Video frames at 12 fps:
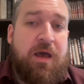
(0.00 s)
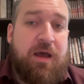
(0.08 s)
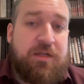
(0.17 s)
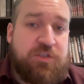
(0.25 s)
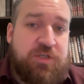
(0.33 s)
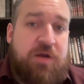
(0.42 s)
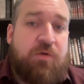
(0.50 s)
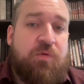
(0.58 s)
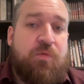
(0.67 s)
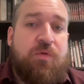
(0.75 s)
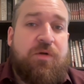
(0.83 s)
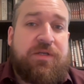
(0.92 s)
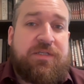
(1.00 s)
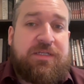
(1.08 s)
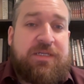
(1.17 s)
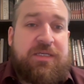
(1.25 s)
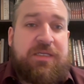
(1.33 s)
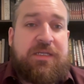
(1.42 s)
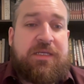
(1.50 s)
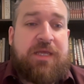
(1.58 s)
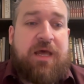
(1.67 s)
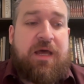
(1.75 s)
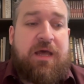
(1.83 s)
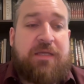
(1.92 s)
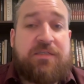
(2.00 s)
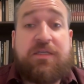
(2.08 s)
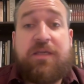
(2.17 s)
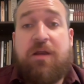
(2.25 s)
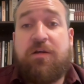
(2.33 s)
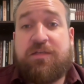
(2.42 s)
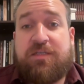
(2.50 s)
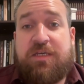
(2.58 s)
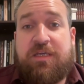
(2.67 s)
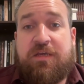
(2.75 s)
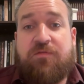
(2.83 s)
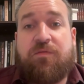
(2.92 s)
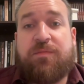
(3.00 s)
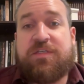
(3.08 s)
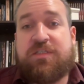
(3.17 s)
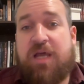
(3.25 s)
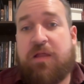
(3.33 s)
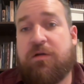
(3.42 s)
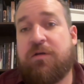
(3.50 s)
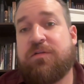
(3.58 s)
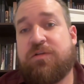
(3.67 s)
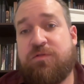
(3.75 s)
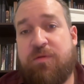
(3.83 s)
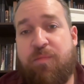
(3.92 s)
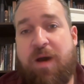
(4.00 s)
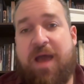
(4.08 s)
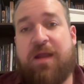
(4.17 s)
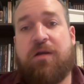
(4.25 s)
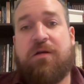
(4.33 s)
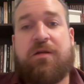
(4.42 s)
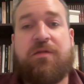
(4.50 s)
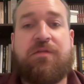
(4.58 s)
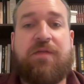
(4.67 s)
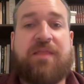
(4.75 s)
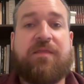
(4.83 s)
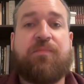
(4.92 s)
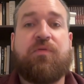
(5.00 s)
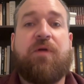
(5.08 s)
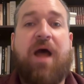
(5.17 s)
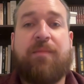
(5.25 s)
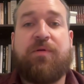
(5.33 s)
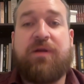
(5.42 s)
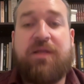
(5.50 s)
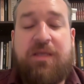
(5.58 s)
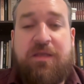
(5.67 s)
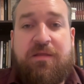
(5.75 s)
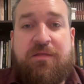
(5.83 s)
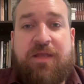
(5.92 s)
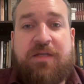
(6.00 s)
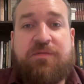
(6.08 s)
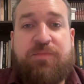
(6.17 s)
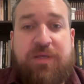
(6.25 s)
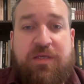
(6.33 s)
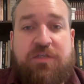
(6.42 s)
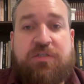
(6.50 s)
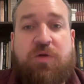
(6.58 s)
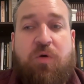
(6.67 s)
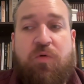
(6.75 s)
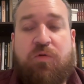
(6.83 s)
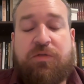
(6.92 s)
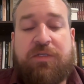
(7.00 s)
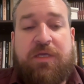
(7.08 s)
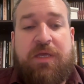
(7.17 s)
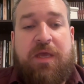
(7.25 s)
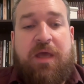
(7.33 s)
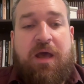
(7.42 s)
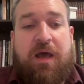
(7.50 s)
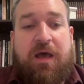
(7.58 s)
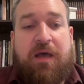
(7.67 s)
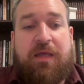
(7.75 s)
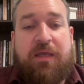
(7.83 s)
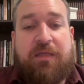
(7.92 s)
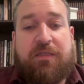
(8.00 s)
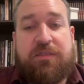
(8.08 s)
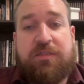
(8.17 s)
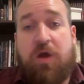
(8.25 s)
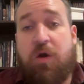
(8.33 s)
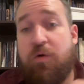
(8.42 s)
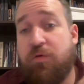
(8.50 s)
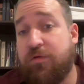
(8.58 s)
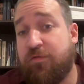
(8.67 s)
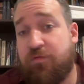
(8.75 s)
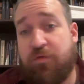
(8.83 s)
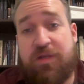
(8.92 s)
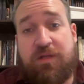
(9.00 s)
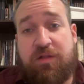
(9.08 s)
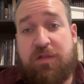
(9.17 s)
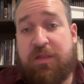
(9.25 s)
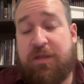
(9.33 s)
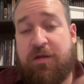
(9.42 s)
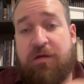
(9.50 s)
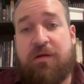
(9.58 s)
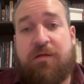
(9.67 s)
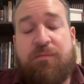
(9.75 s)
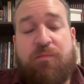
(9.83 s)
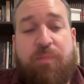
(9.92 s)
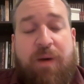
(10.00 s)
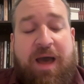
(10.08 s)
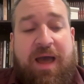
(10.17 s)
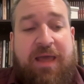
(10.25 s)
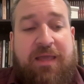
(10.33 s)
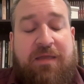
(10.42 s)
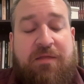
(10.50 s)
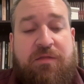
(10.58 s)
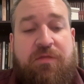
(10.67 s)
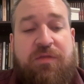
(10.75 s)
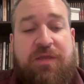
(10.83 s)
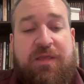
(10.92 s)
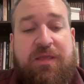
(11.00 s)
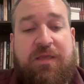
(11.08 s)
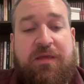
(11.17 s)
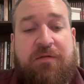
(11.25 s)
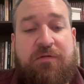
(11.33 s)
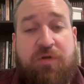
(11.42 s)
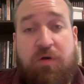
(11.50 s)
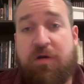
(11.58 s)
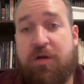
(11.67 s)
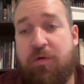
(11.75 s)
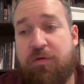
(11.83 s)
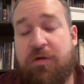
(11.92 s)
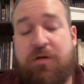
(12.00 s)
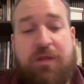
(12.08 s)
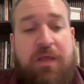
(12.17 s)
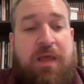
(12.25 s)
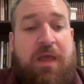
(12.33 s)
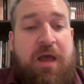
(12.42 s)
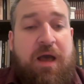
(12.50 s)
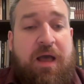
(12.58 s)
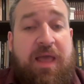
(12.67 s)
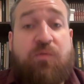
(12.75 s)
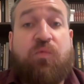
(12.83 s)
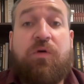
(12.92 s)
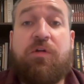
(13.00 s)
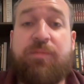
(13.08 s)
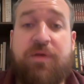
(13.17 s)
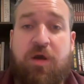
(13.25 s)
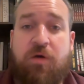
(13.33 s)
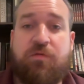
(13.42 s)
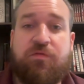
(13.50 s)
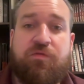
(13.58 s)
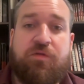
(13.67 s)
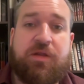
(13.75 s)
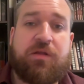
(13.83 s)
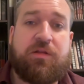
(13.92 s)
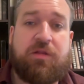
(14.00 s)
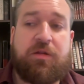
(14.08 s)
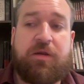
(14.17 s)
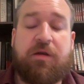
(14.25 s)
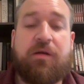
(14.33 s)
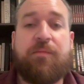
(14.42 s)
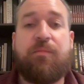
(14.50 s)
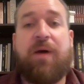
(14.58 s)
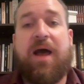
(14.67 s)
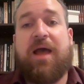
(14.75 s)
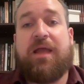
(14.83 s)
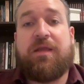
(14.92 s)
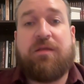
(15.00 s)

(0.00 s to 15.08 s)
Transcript: A general warranty deed is a guarantee from the seller to the buyer that the property that is being sold is owned free and clear by the current owner and will be owned free and clear by